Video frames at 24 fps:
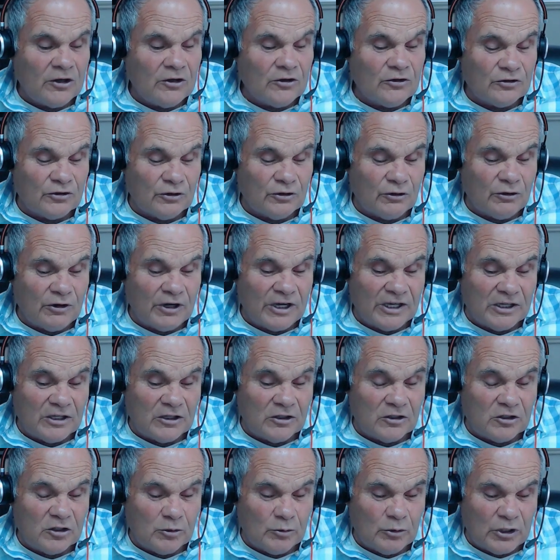so I could
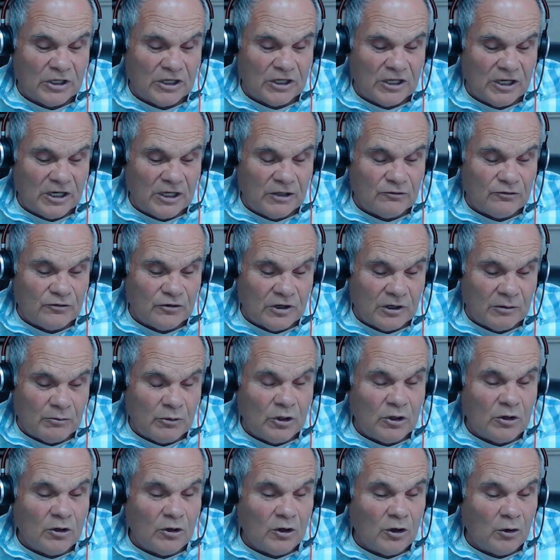communicate from
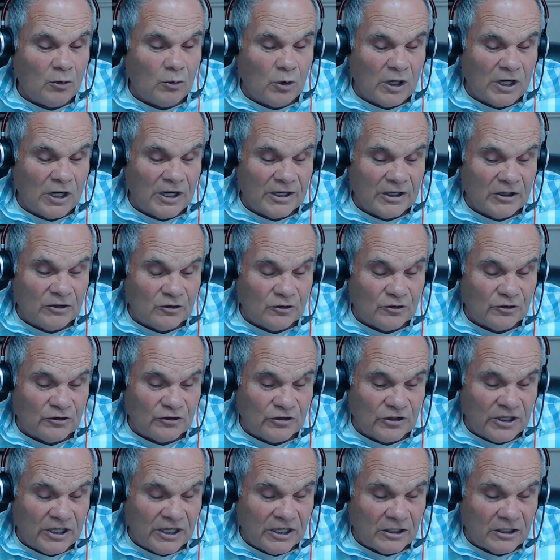Hawaii to
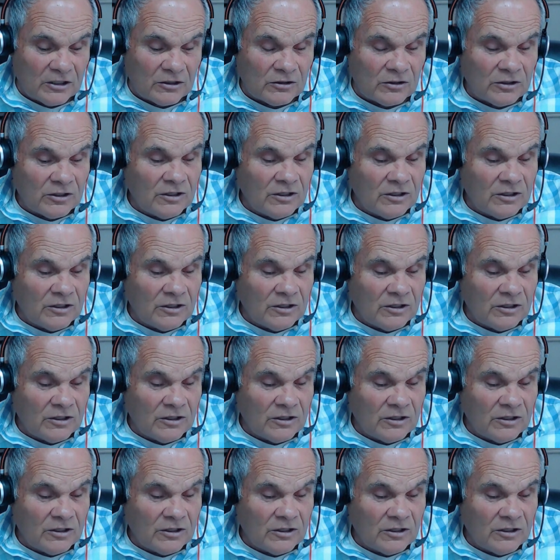Seattle.